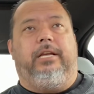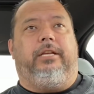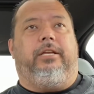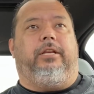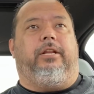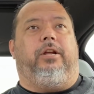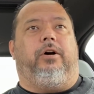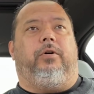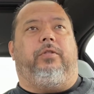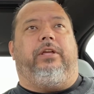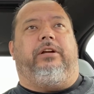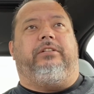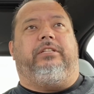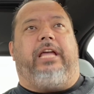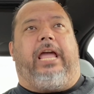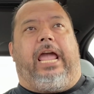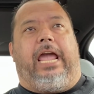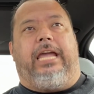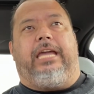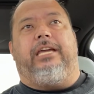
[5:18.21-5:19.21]
You know, there's
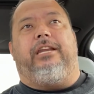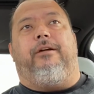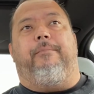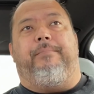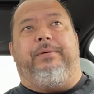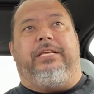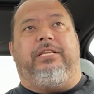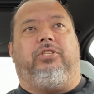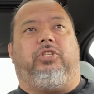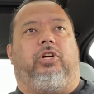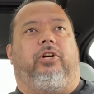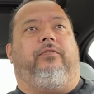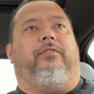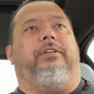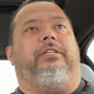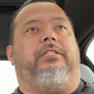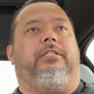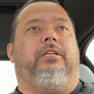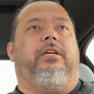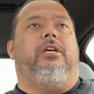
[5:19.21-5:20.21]
an A and a B
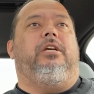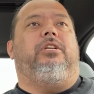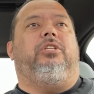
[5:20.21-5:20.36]
service.